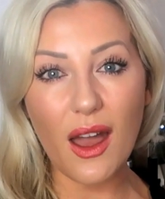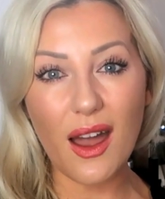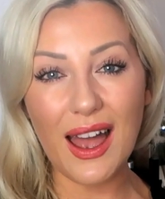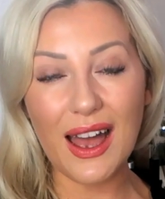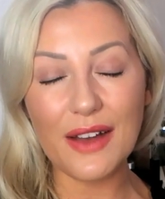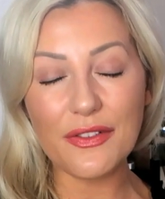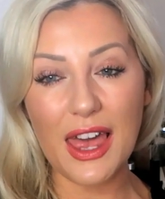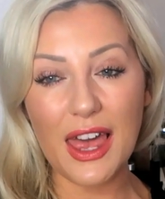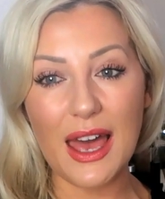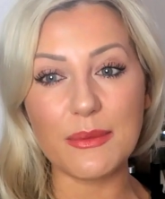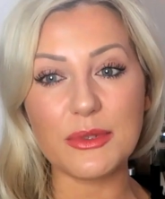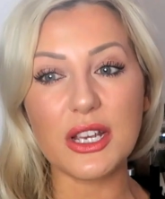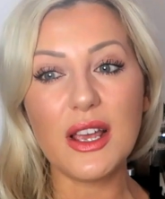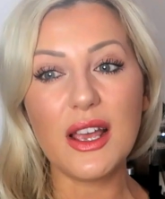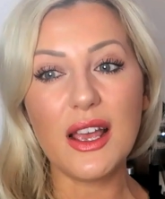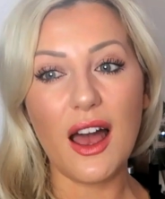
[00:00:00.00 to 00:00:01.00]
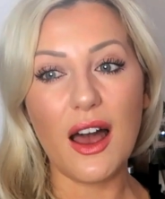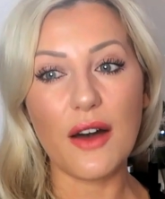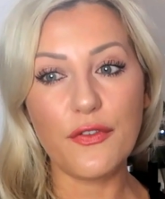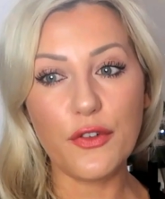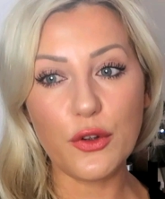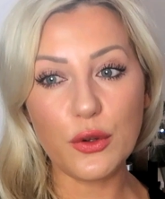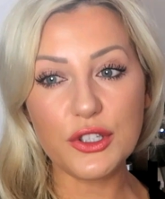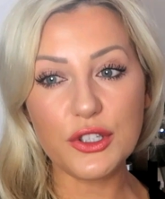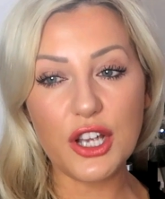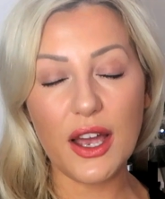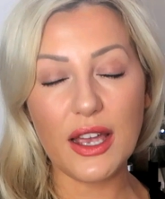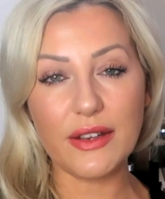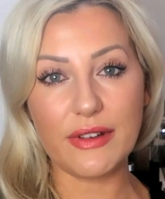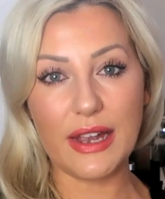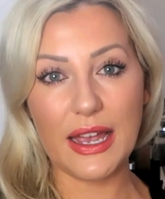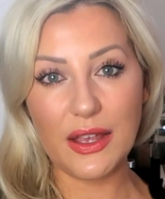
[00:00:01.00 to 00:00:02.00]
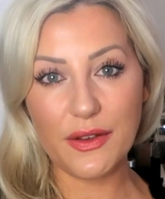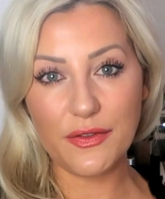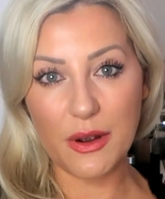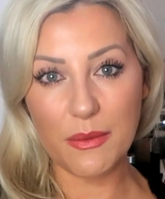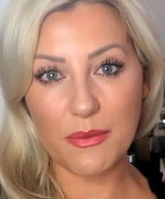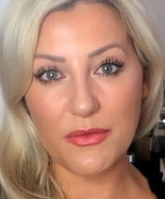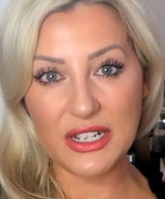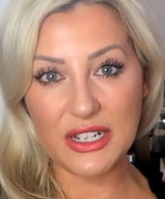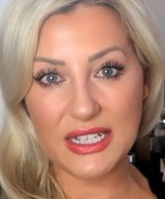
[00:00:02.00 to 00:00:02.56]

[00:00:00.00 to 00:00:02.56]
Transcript: I have kept a full diary from